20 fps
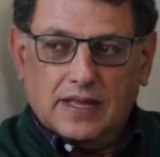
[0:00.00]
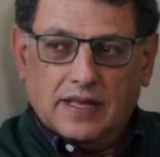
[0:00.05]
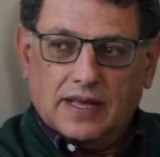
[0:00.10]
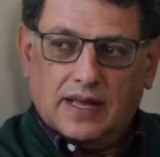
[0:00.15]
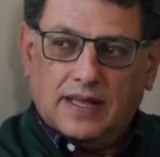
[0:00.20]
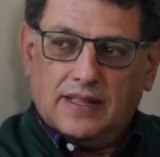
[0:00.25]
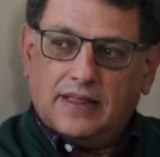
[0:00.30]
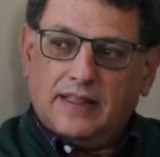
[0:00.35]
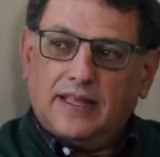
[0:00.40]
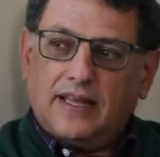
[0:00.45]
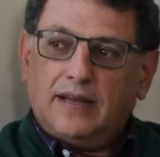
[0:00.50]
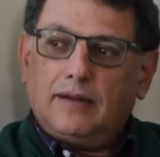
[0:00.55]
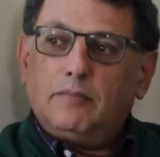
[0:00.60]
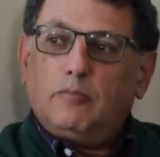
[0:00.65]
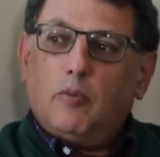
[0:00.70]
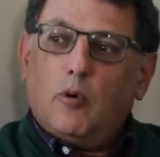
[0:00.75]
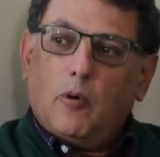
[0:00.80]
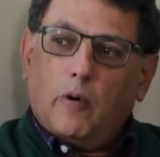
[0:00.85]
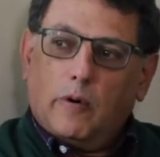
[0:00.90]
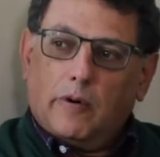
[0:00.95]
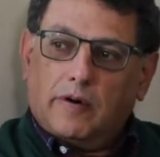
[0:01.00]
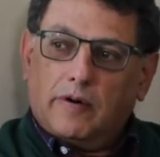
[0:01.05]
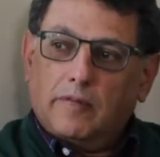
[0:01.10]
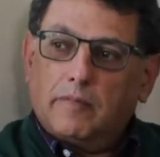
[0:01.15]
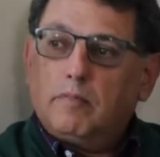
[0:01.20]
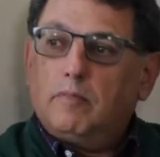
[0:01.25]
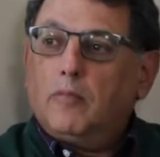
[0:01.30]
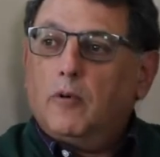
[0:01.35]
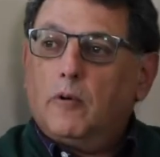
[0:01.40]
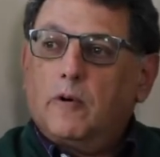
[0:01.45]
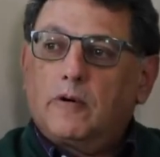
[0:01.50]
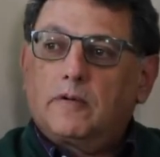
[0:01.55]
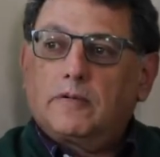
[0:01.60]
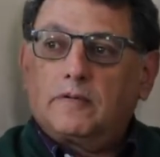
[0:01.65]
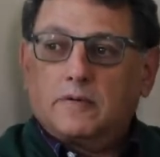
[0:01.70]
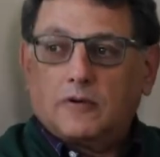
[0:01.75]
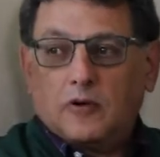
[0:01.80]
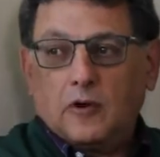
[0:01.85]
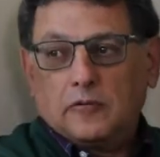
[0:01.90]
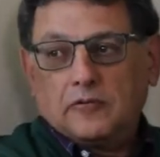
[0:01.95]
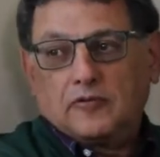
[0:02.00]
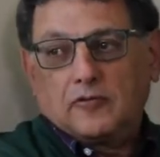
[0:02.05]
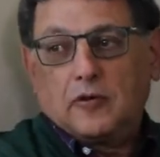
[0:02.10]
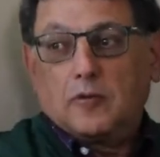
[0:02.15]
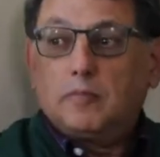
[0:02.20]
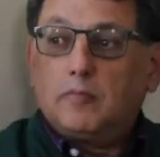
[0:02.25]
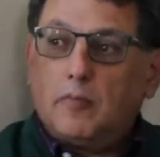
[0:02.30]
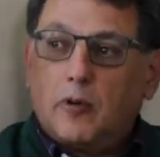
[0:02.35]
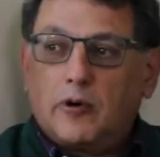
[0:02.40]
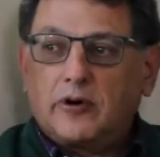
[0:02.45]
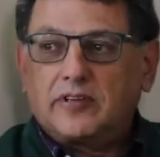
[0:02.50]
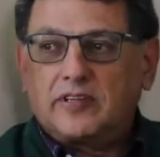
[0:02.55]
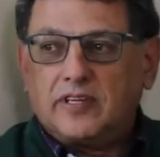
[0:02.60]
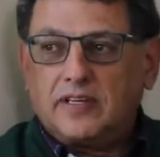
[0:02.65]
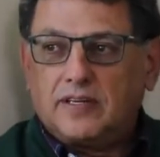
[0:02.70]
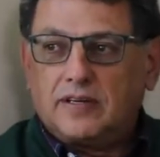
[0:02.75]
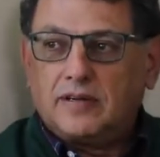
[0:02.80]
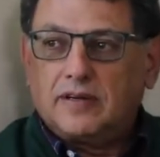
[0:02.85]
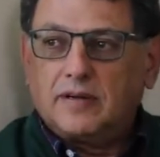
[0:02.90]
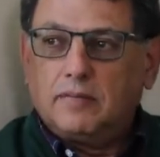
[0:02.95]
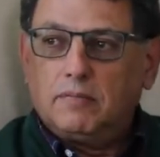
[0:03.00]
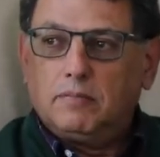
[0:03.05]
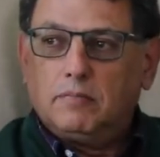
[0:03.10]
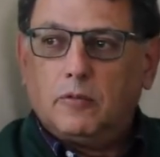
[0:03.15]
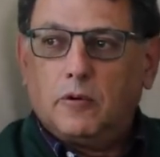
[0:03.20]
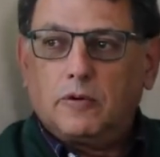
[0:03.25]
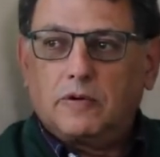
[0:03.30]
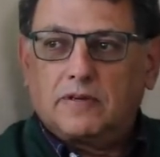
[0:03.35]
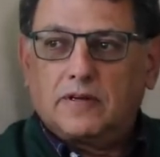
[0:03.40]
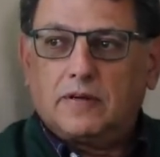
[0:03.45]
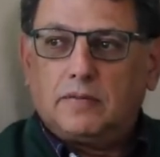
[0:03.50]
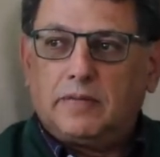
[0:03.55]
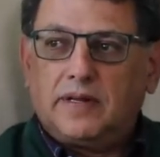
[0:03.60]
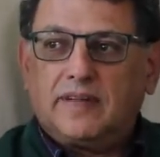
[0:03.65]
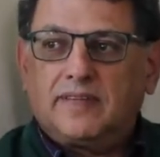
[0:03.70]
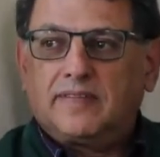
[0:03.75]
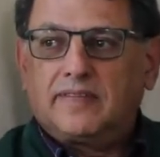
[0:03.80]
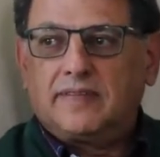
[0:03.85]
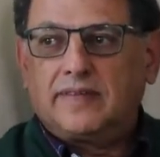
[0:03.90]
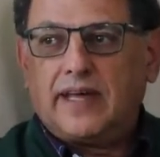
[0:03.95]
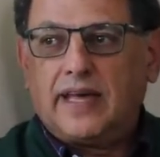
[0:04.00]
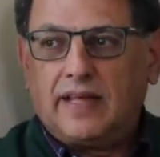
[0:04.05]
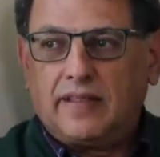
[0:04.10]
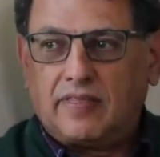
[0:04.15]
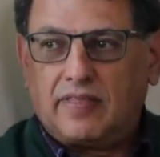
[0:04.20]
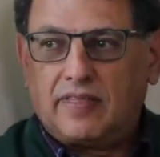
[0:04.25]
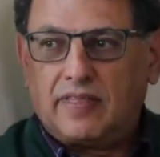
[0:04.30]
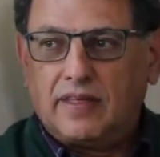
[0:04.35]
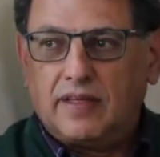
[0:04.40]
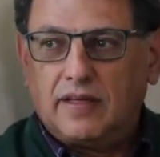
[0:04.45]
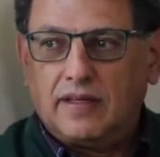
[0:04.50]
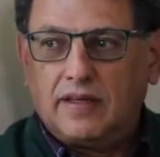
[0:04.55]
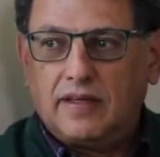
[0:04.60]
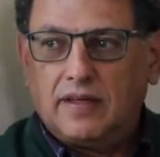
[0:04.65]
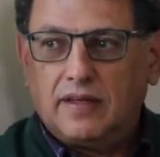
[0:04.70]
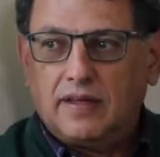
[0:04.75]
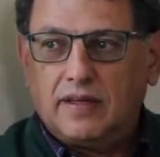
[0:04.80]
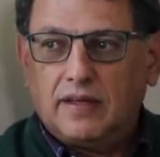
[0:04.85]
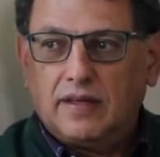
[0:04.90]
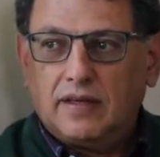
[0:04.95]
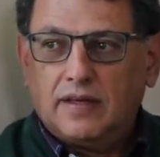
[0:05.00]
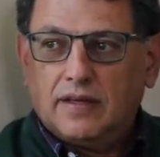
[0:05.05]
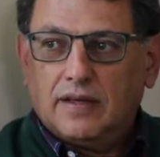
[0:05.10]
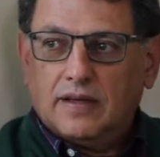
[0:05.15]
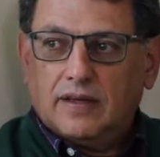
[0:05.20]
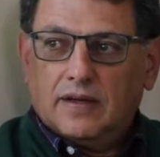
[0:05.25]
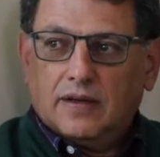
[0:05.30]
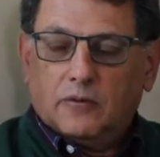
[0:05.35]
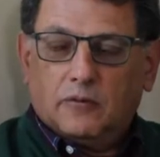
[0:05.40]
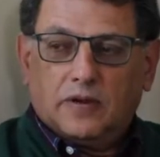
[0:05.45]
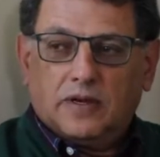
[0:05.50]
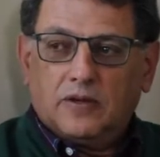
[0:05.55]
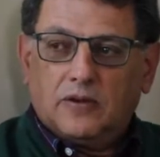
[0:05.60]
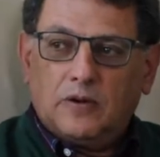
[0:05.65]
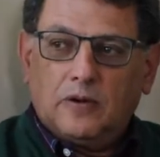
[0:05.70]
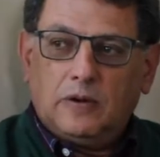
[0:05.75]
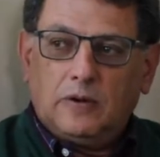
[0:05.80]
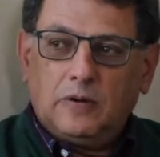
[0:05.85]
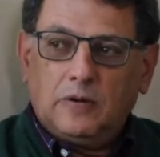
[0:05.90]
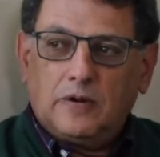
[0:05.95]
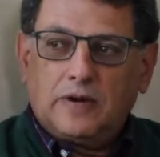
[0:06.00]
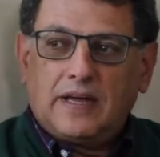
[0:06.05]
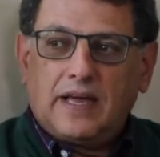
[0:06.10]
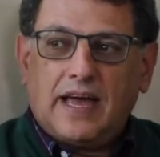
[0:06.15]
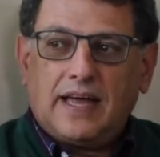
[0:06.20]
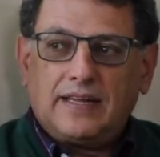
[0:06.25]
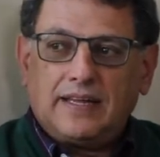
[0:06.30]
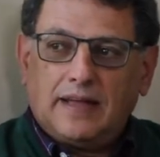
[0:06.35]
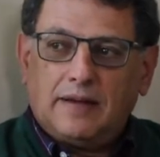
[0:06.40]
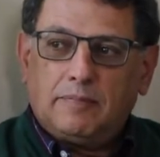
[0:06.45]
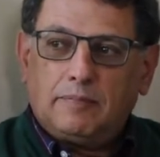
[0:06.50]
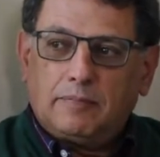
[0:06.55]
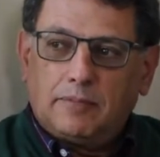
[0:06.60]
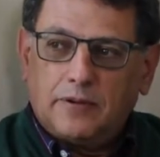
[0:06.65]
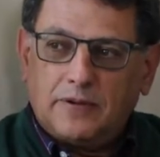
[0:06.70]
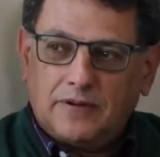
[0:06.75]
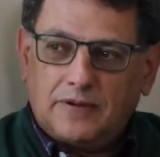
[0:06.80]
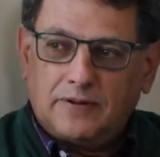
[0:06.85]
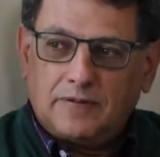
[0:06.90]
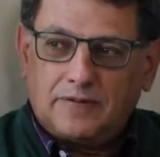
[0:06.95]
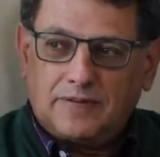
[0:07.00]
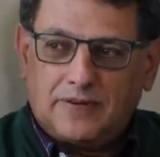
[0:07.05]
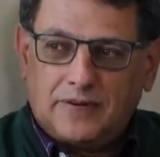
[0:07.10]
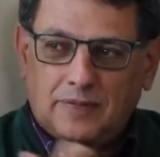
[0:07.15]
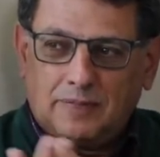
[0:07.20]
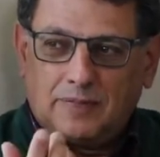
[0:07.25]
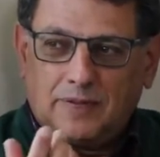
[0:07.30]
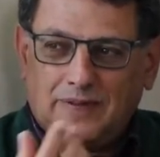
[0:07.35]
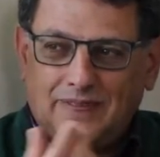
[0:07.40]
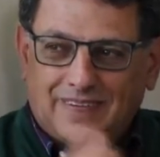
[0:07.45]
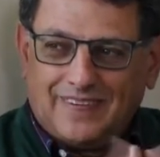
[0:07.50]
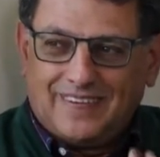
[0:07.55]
And then more. More comes from morten. Morten means death. When you look at and you put this